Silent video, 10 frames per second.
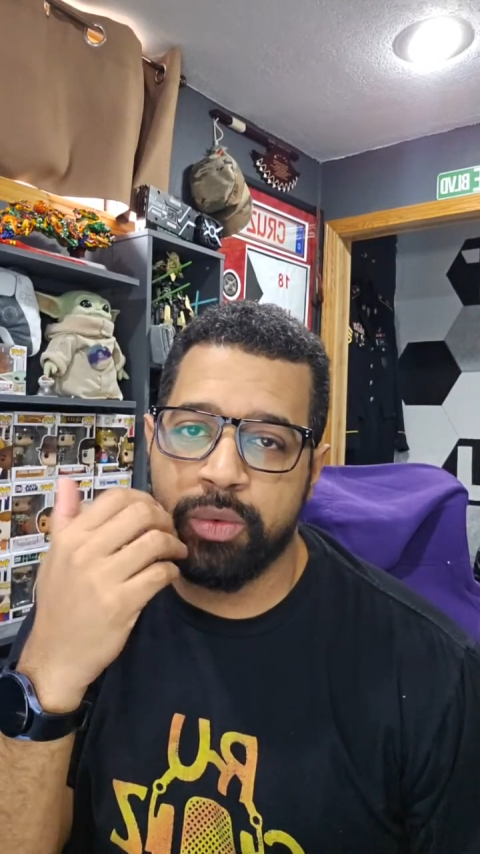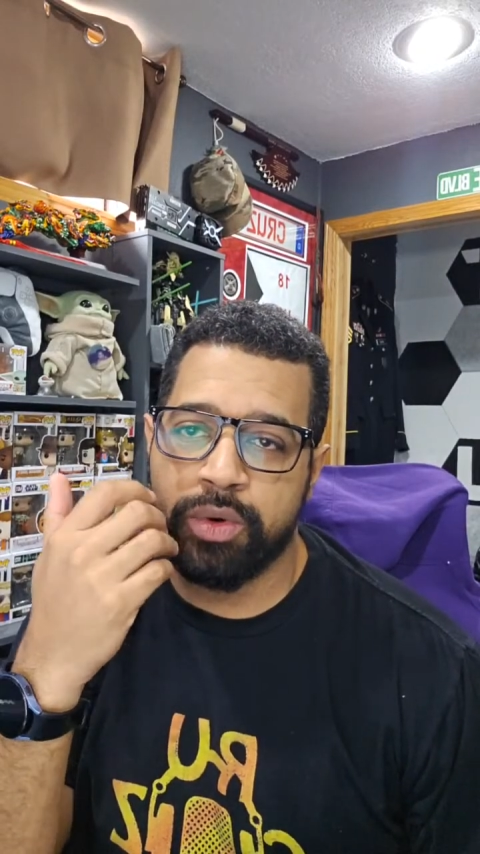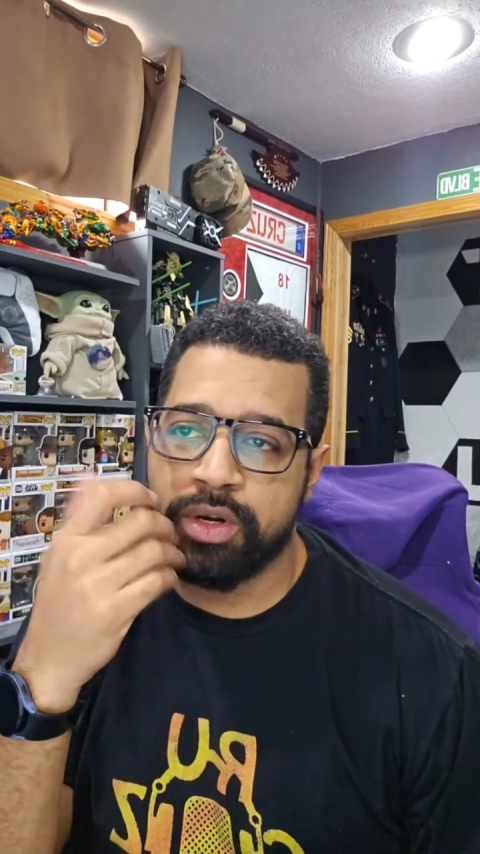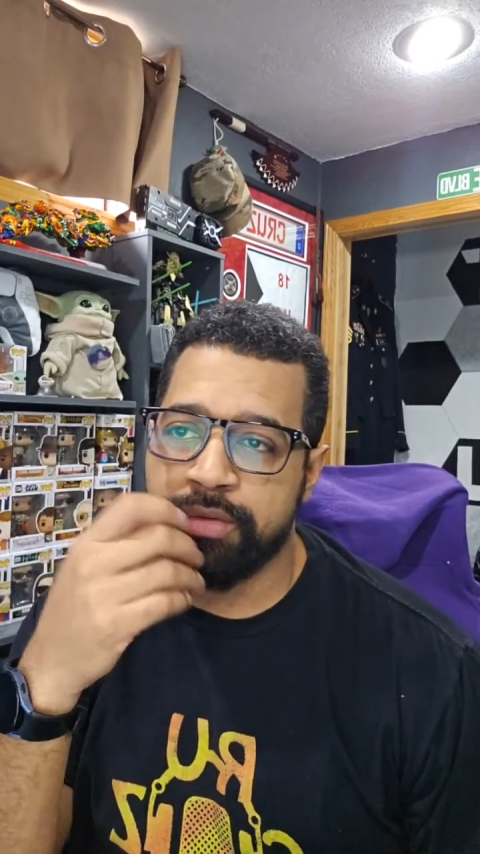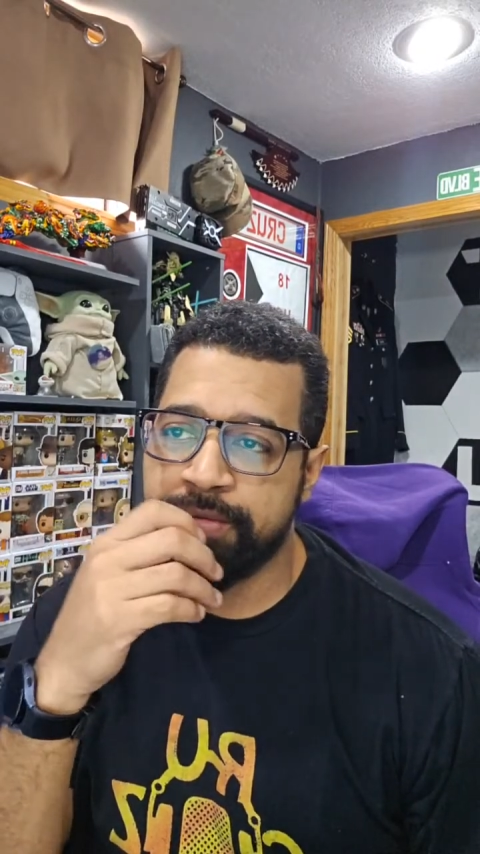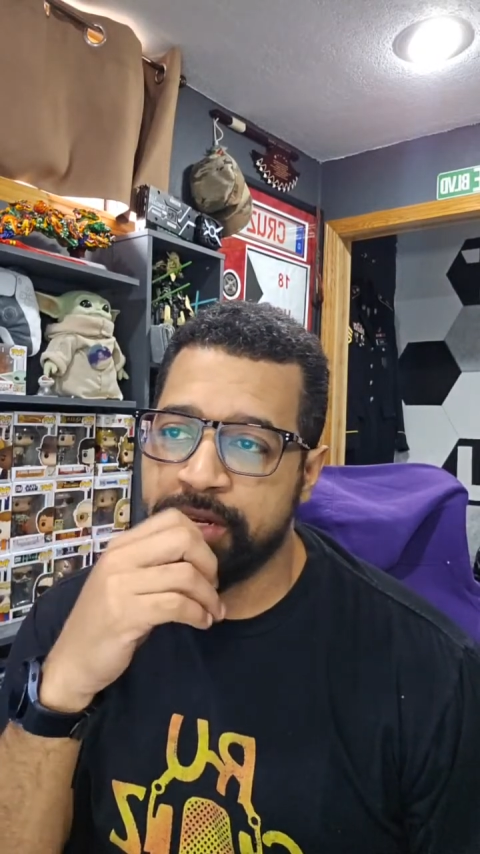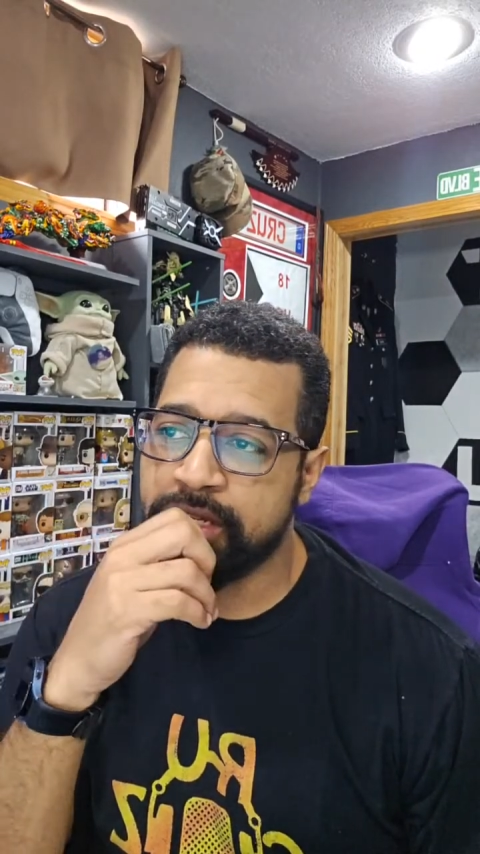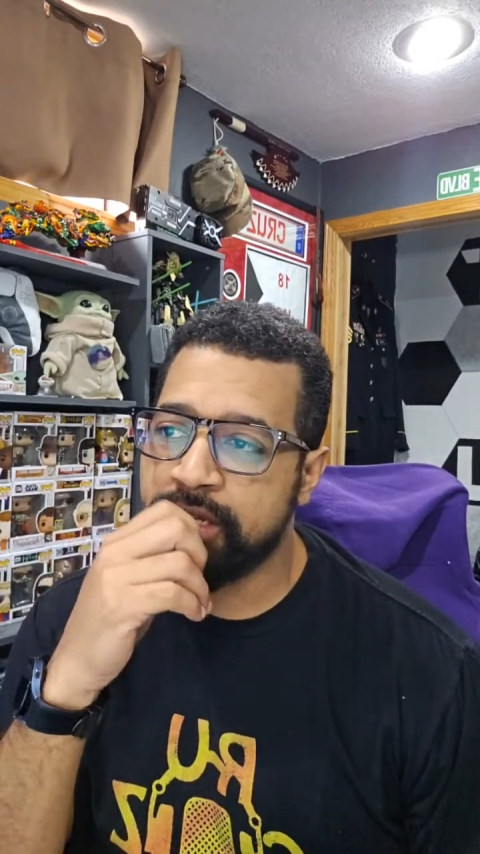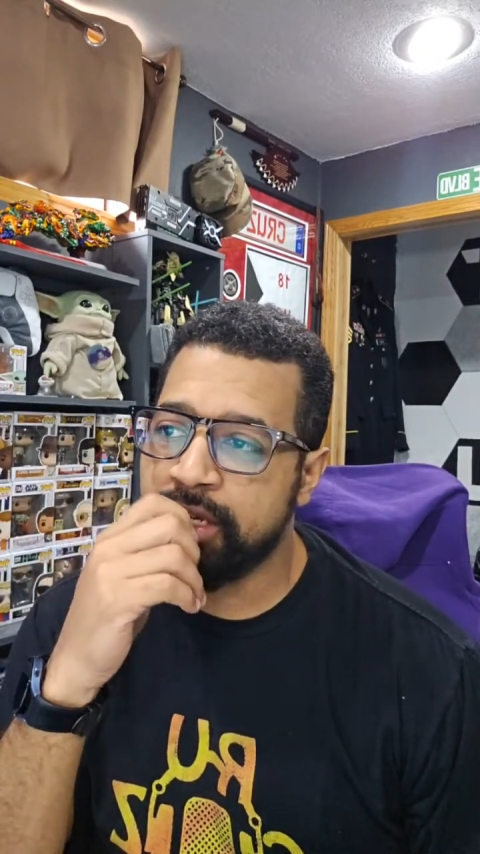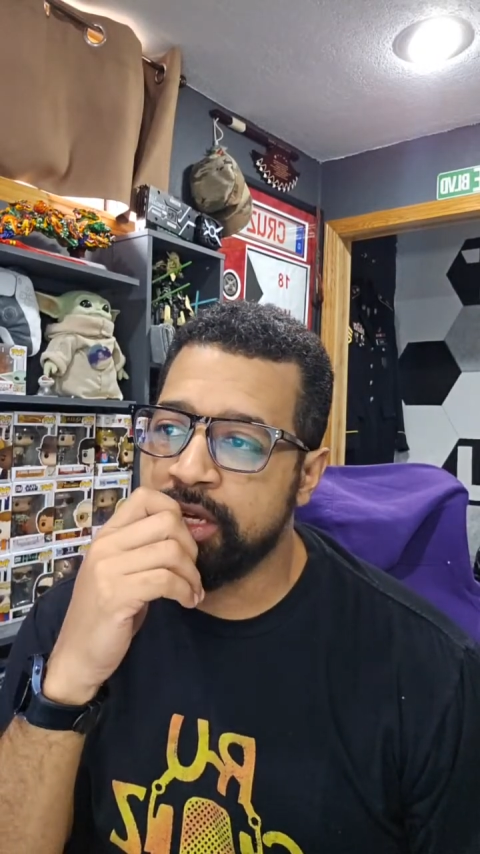were
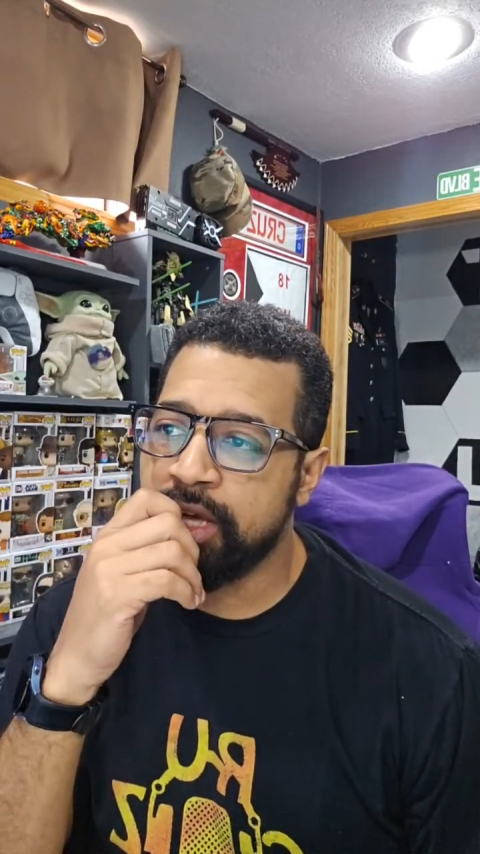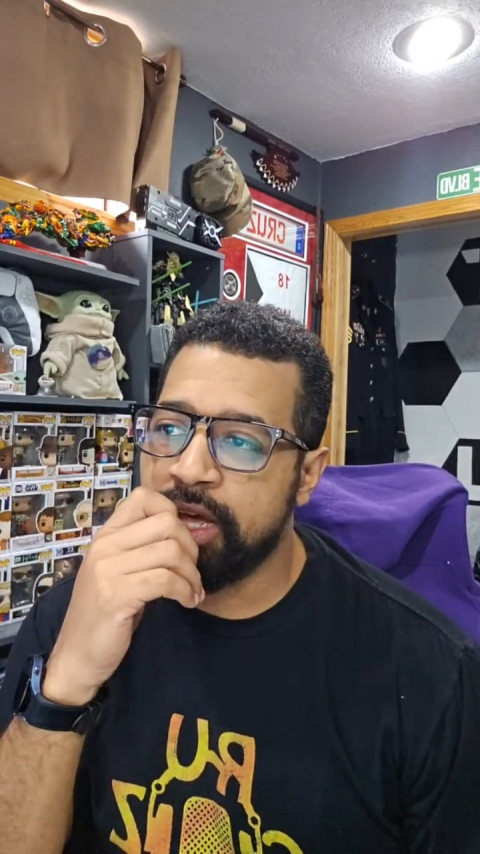conflicting.